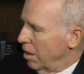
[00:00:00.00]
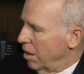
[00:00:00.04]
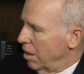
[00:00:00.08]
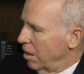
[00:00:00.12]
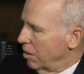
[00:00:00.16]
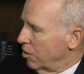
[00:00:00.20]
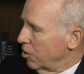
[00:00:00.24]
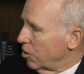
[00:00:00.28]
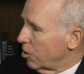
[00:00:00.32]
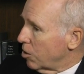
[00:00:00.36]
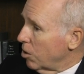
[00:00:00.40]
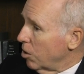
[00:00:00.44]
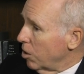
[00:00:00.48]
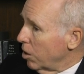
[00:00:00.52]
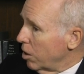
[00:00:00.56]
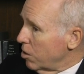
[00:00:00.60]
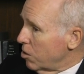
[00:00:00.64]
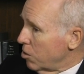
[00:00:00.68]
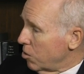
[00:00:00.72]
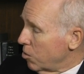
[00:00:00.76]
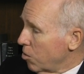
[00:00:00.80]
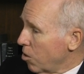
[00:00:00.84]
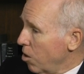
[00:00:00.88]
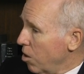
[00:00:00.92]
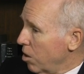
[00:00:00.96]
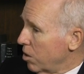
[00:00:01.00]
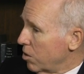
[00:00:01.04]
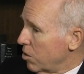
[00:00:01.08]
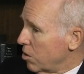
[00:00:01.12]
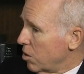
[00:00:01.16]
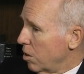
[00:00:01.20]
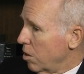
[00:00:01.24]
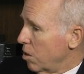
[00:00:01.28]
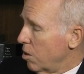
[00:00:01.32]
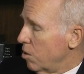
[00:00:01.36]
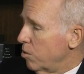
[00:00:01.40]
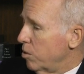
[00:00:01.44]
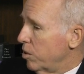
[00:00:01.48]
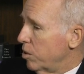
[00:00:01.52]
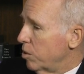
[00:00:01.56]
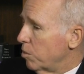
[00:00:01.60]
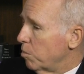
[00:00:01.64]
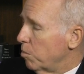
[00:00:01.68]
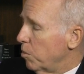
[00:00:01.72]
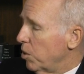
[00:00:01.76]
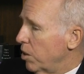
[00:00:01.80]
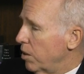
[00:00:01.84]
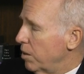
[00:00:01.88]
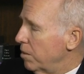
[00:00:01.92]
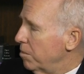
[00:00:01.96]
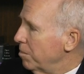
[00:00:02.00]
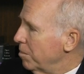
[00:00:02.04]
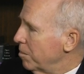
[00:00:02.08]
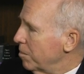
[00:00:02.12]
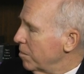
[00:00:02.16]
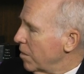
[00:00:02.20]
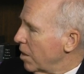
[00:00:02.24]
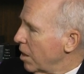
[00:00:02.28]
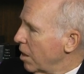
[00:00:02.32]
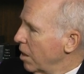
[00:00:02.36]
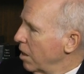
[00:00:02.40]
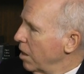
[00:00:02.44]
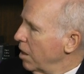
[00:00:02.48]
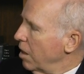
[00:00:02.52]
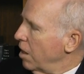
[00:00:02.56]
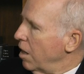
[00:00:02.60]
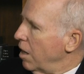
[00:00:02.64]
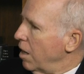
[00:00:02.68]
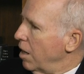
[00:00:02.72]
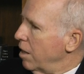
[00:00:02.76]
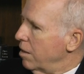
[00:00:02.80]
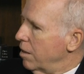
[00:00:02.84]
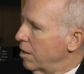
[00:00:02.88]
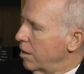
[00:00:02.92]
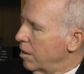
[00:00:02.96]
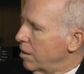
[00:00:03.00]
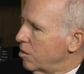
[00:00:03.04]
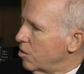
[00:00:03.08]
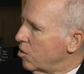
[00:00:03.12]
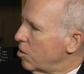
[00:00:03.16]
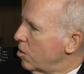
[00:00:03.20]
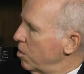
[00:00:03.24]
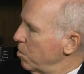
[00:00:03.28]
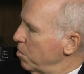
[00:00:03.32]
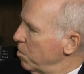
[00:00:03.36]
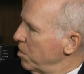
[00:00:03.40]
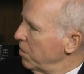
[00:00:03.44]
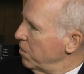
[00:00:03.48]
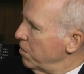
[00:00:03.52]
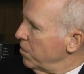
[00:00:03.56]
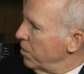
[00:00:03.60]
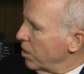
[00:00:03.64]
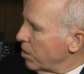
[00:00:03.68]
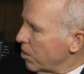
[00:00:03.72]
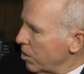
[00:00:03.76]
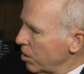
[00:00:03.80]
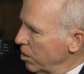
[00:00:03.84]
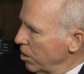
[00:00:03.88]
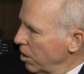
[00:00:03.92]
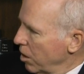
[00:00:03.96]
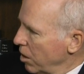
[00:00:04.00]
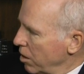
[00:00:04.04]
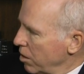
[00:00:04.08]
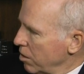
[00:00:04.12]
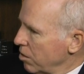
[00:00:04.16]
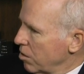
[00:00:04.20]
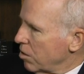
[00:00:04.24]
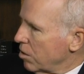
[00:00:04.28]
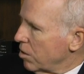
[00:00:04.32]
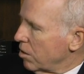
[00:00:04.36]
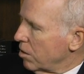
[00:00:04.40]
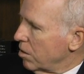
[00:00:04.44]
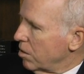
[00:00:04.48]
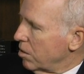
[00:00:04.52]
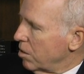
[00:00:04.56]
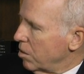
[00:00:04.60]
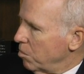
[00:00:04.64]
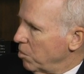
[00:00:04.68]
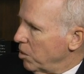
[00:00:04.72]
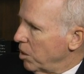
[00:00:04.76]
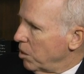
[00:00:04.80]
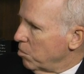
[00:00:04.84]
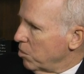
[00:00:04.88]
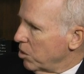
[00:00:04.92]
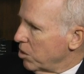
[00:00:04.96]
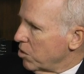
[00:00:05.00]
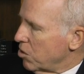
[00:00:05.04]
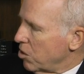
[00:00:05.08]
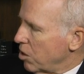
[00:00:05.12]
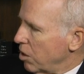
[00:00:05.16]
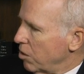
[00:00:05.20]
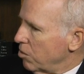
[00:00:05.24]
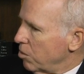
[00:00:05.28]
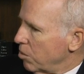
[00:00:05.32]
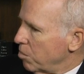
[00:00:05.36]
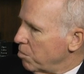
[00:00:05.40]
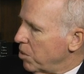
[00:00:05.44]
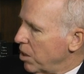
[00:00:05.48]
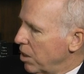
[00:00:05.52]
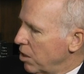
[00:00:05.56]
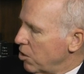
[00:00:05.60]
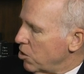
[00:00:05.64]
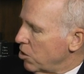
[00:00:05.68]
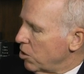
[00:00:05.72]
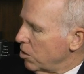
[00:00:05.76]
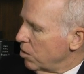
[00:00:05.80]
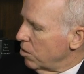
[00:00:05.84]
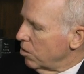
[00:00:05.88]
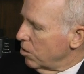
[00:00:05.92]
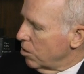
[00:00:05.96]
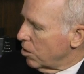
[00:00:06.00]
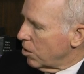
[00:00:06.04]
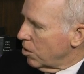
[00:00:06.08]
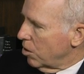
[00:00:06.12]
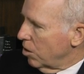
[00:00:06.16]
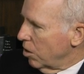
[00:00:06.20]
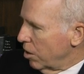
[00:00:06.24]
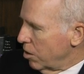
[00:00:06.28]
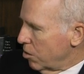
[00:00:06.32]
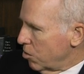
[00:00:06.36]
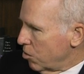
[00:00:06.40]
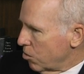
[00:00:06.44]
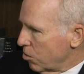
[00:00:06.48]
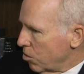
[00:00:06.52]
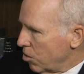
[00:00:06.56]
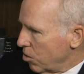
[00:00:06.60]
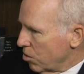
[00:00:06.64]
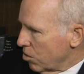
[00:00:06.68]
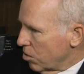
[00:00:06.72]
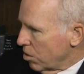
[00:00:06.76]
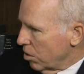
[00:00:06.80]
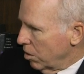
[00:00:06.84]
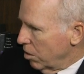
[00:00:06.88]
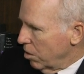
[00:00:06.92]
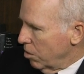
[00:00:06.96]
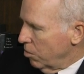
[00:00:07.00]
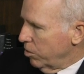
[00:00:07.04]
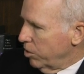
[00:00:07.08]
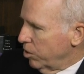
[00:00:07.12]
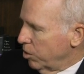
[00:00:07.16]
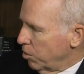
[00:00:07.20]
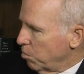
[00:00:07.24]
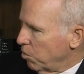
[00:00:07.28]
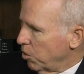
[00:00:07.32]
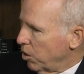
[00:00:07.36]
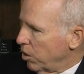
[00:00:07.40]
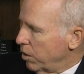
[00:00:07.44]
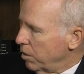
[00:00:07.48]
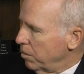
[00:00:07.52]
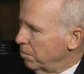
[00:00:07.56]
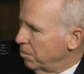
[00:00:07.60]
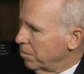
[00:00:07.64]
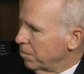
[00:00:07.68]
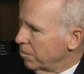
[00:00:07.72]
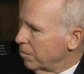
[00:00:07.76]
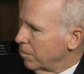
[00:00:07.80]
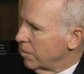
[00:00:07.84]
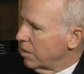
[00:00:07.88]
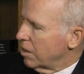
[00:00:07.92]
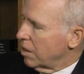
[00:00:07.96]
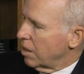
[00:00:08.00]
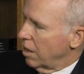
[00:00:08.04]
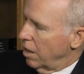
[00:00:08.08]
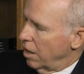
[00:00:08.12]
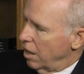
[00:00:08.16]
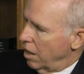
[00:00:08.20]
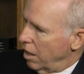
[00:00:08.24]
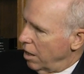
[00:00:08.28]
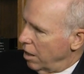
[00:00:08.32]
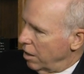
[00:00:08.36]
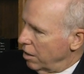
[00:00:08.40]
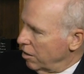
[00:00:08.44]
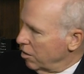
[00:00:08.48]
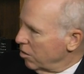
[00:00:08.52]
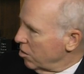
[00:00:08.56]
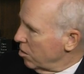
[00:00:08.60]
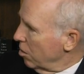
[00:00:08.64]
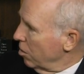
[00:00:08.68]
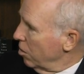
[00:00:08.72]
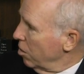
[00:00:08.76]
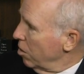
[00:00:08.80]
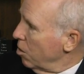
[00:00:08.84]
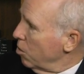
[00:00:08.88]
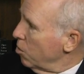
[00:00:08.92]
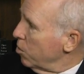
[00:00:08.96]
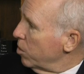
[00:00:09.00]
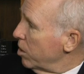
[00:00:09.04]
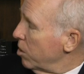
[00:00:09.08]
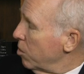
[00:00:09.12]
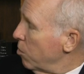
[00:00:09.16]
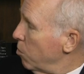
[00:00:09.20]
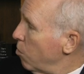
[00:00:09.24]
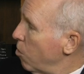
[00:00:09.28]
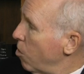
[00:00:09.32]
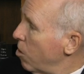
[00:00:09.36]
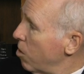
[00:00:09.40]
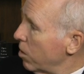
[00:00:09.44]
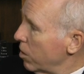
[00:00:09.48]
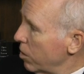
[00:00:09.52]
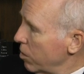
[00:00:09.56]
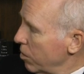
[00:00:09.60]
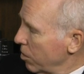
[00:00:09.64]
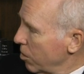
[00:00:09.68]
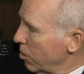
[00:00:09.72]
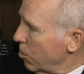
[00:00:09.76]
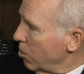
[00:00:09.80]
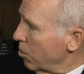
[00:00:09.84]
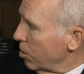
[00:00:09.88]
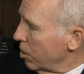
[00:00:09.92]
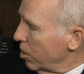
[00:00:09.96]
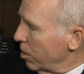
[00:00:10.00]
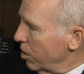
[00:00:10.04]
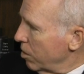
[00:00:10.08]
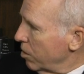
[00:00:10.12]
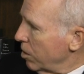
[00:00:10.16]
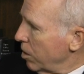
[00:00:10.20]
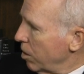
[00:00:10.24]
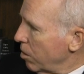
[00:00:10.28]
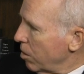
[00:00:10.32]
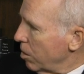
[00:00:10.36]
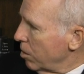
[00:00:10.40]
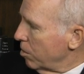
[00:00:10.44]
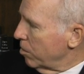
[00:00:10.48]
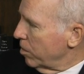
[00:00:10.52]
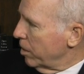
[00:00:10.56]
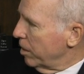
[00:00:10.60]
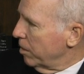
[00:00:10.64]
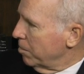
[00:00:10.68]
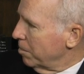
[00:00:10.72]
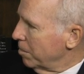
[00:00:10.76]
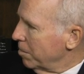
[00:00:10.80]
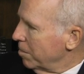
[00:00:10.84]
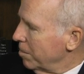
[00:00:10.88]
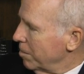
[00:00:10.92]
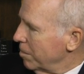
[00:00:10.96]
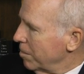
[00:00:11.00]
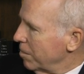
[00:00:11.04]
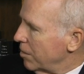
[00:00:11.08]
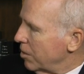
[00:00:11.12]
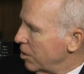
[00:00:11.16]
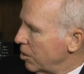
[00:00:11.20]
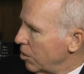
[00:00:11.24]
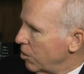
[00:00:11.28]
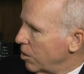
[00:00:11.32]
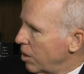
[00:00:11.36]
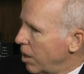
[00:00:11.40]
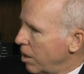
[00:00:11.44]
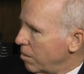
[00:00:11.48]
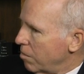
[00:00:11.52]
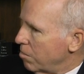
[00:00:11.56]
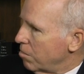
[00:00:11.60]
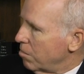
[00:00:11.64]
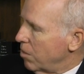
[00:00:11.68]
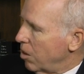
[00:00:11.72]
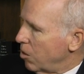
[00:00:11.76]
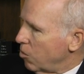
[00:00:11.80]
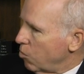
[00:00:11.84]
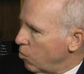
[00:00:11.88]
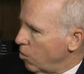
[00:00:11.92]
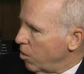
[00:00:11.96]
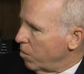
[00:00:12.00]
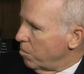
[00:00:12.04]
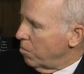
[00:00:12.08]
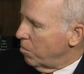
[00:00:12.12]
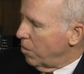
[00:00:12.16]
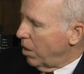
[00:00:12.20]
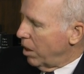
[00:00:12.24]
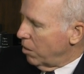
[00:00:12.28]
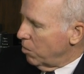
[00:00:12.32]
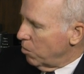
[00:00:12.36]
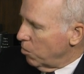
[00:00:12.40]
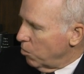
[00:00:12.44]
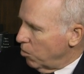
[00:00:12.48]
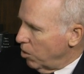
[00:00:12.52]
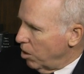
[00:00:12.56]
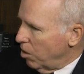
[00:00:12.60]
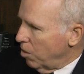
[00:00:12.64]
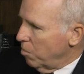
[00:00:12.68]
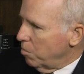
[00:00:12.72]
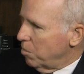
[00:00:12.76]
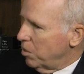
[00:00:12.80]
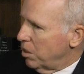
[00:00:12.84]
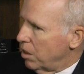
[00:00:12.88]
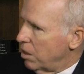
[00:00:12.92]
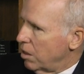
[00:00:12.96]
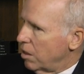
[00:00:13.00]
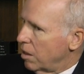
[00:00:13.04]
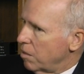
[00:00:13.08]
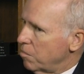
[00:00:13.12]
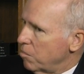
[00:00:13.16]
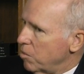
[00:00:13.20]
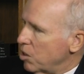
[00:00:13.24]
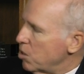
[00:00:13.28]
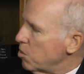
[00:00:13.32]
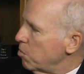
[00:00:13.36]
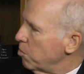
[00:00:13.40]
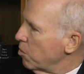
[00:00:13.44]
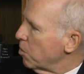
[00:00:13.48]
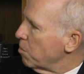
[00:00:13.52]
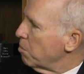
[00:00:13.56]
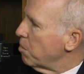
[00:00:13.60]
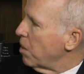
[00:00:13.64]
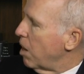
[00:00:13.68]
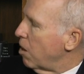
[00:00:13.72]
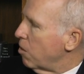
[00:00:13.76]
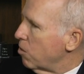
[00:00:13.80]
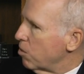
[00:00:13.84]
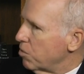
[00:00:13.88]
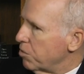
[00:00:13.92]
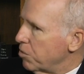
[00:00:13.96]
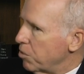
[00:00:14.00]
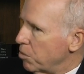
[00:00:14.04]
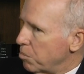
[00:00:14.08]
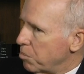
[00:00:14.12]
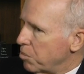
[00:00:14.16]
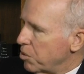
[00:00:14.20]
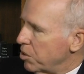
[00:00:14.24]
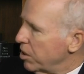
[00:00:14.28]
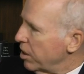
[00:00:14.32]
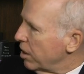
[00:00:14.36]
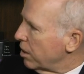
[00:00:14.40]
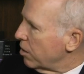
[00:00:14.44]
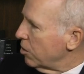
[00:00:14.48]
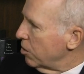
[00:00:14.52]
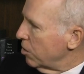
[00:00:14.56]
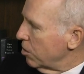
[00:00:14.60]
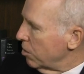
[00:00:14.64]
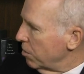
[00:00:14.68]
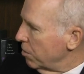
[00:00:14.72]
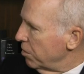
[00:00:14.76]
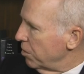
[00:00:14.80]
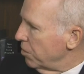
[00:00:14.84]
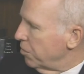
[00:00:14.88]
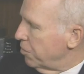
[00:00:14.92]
and your cholesterol is low in your blood. I think it's going to be very nice to be able to say to a patient, your cholesterol is low in your blood and it's low in the wall of the coronary artery. So that what might well be a much more powerful predictor of